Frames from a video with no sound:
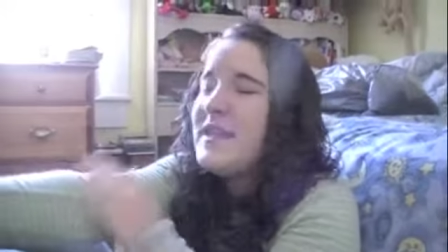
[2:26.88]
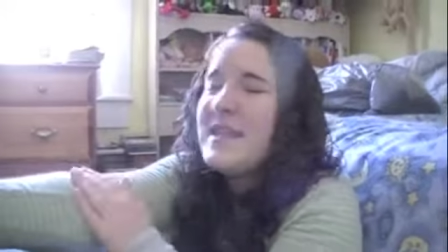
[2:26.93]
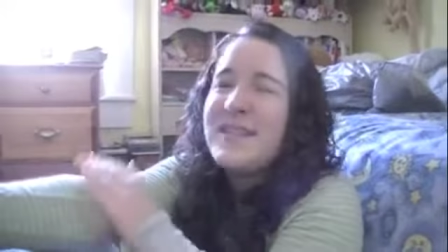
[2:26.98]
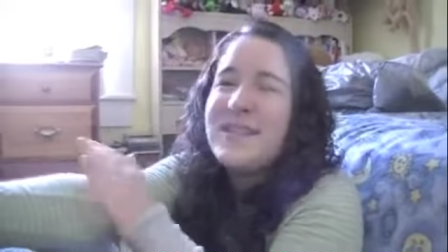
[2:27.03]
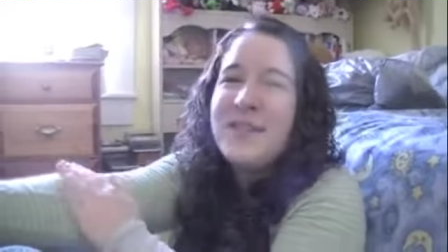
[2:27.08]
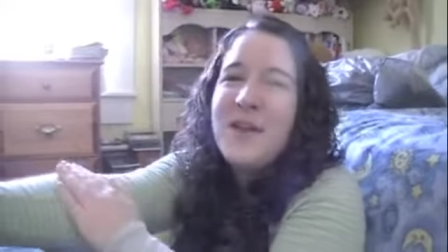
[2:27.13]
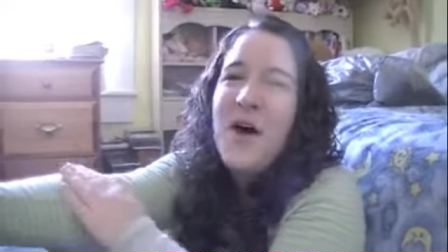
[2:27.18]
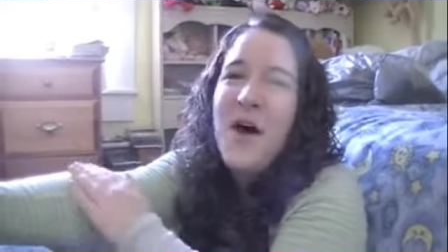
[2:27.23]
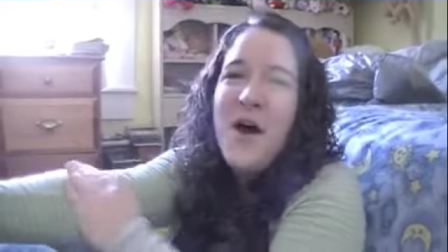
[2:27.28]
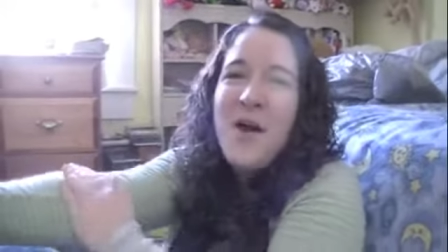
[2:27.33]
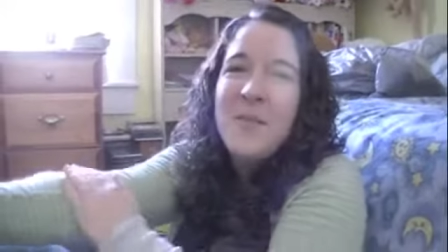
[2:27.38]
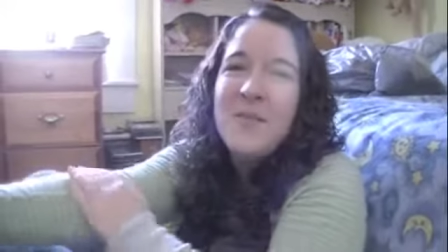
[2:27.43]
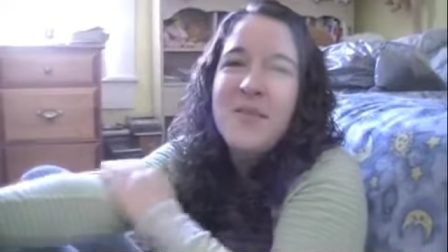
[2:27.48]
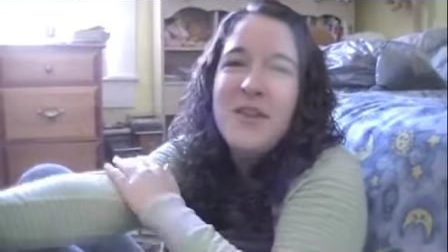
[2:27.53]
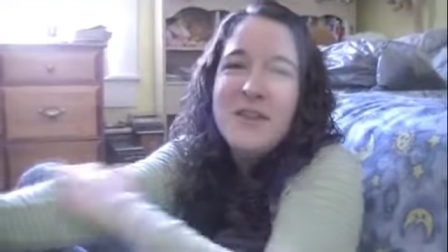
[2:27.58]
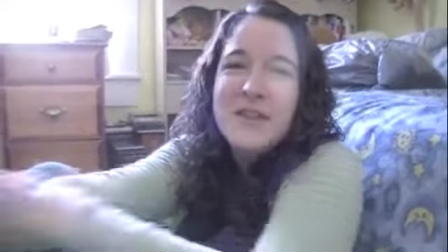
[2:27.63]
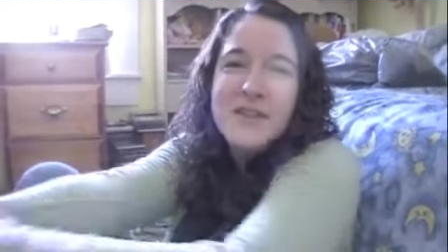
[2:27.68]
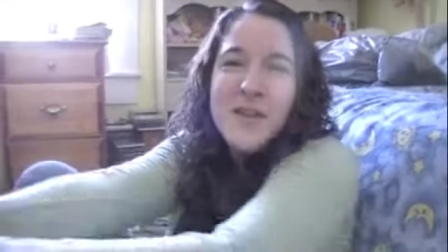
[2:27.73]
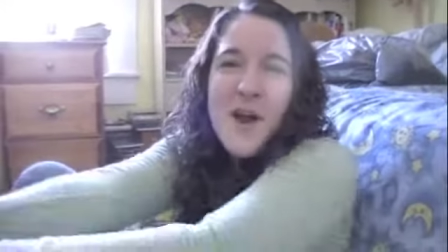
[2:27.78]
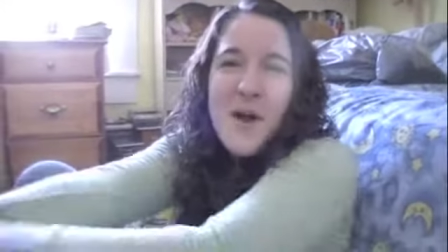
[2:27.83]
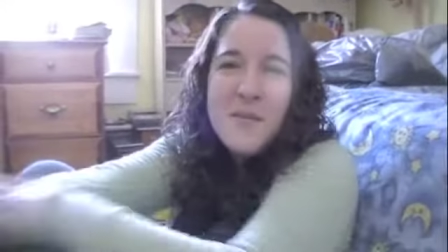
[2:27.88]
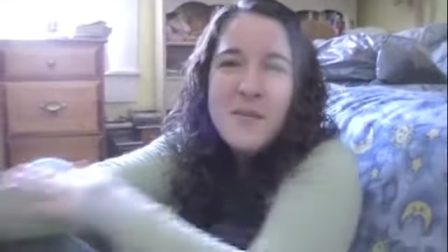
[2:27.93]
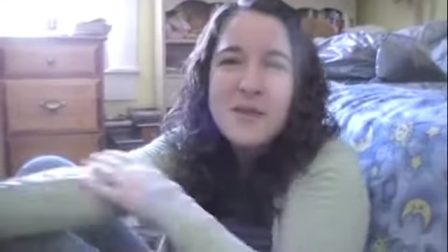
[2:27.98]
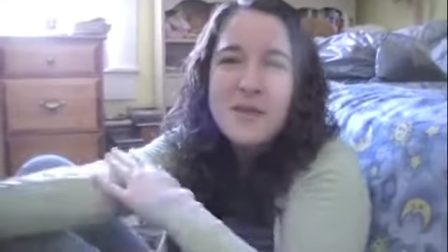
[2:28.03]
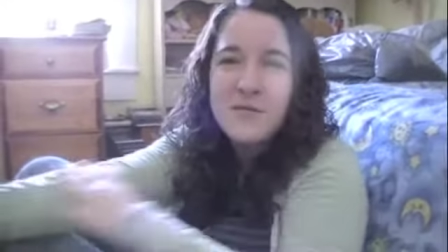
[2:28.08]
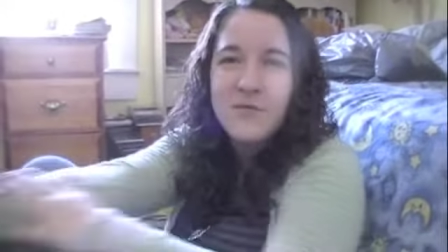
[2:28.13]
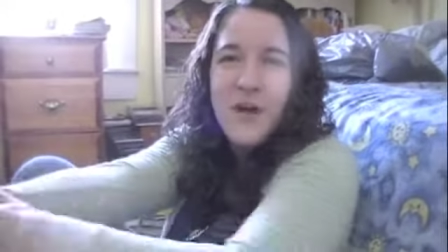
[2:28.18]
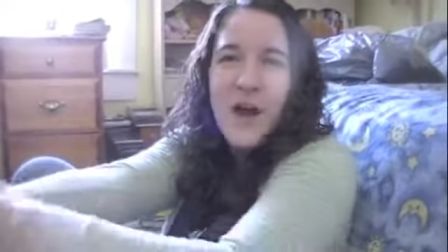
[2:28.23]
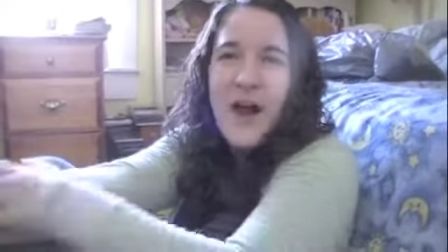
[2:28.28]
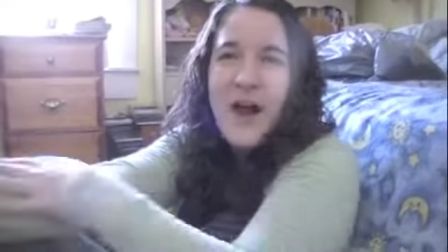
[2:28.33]
this arm. This arm
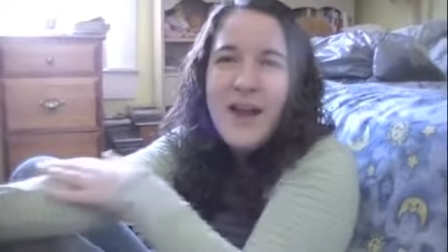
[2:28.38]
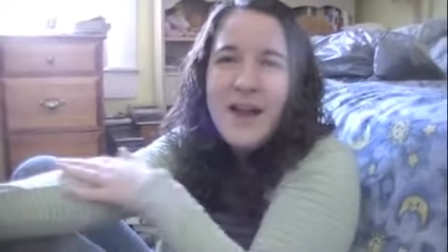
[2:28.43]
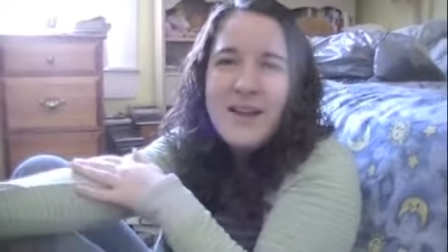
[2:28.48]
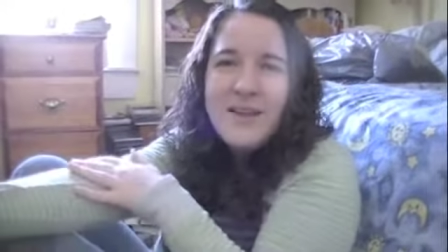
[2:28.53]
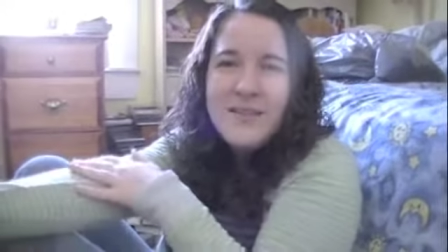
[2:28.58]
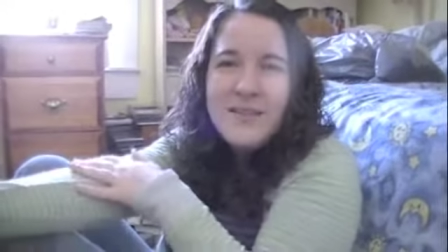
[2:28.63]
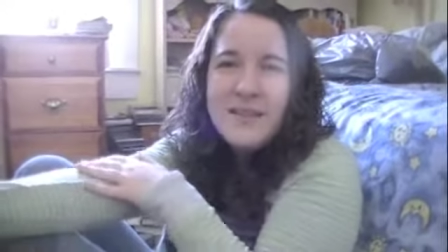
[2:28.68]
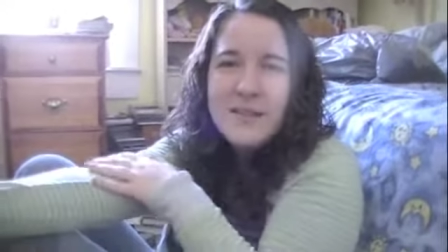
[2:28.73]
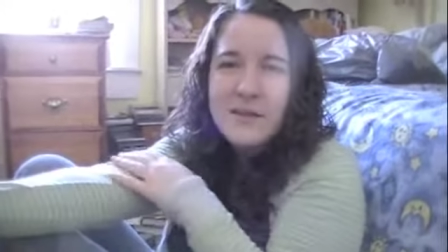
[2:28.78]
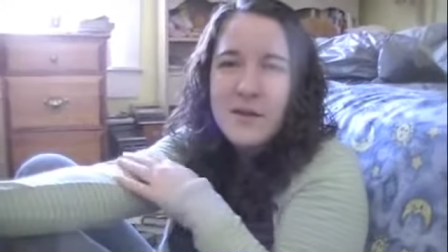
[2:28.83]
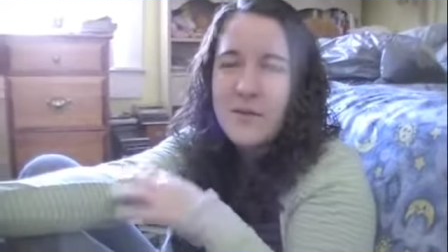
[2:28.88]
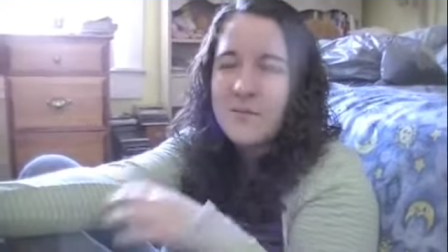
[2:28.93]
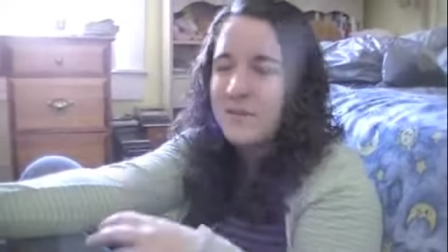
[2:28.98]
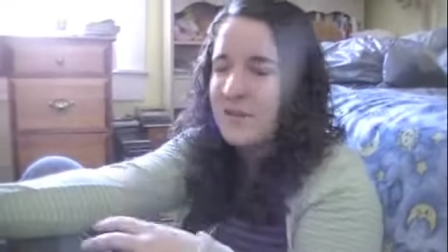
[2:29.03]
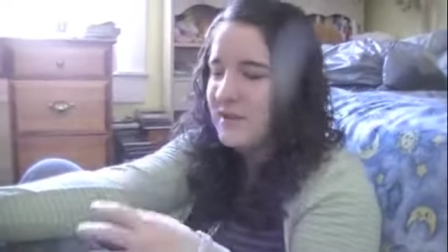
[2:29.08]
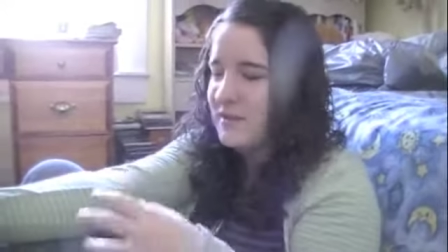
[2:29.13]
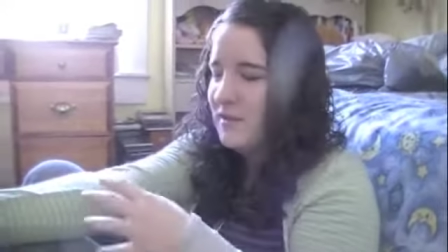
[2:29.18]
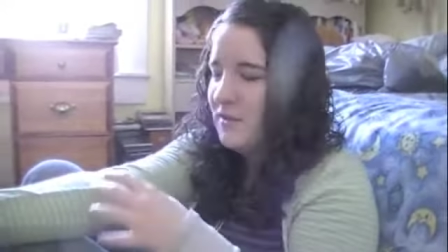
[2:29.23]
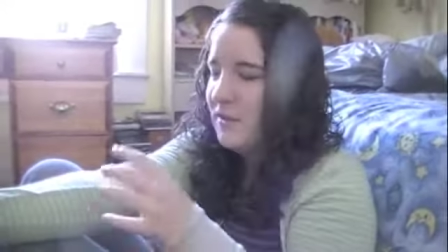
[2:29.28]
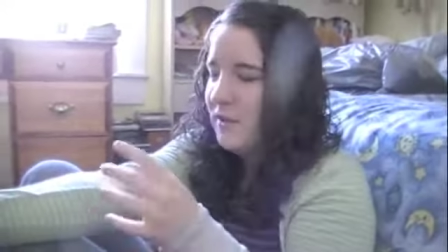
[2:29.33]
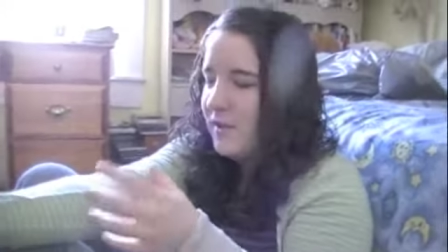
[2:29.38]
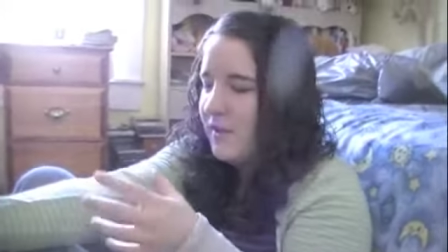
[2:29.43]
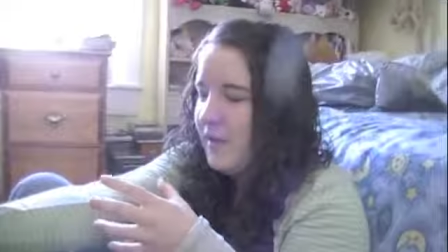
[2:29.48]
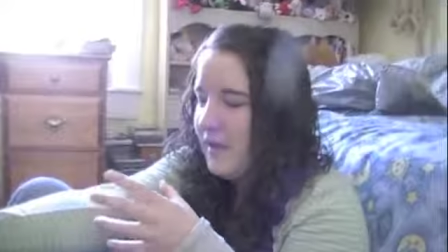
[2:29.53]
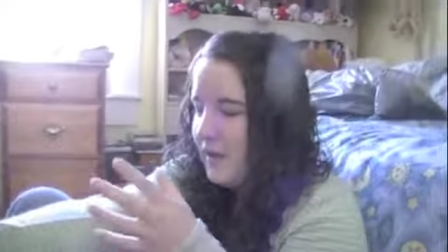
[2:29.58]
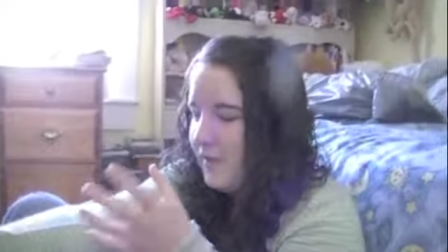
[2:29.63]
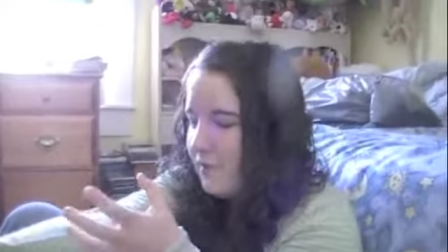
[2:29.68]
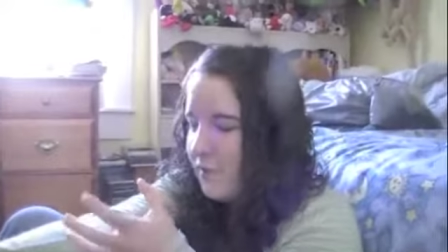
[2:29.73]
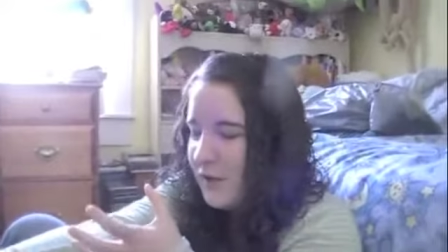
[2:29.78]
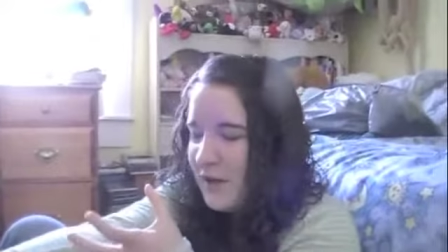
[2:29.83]
is fine. This arm doesn't look
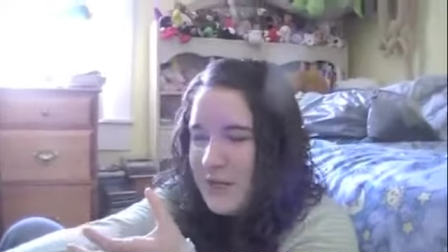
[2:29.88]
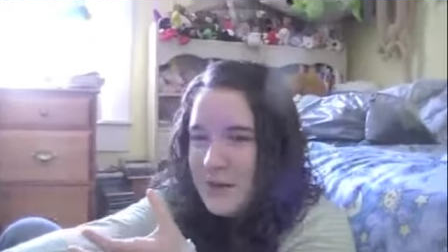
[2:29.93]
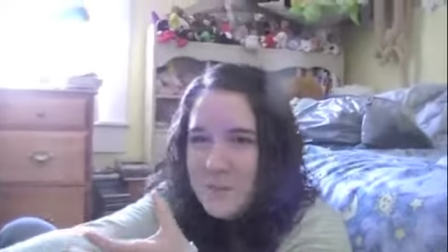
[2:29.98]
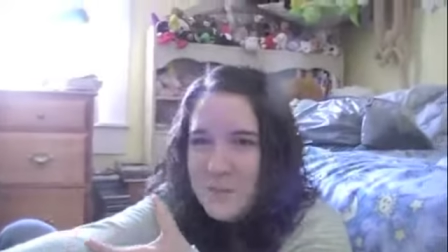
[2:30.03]
like a freaking